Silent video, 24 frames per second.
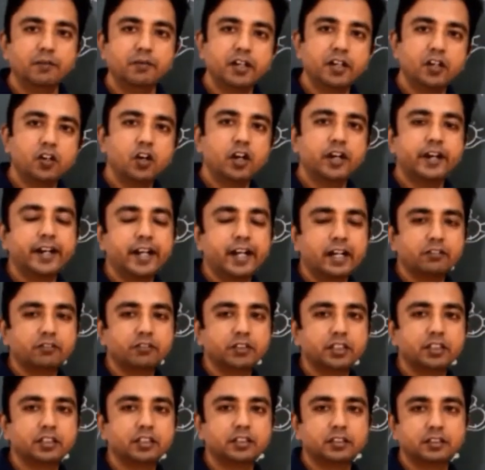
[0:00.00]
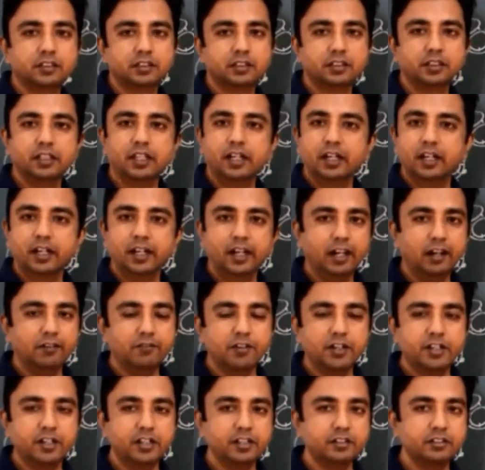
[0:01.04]
in contact with the
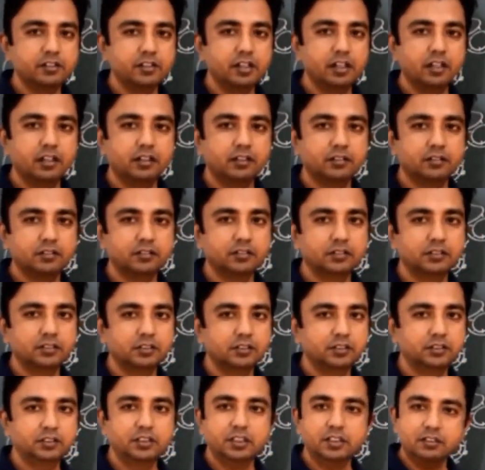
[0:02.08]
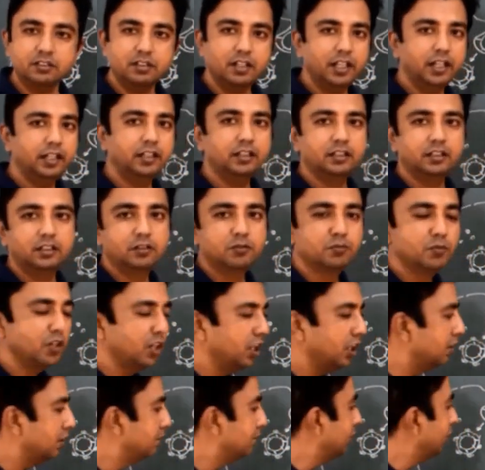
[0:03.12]
helper T cell, just like
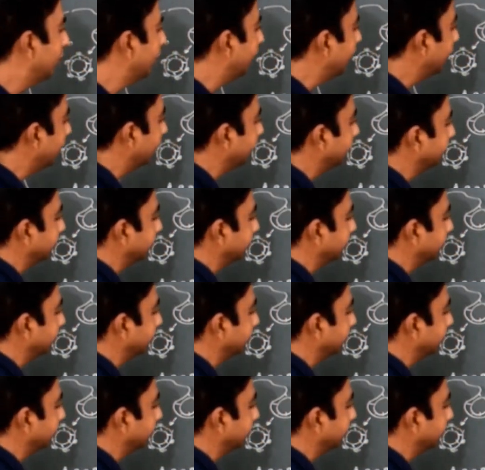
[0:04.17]
humoral immunity.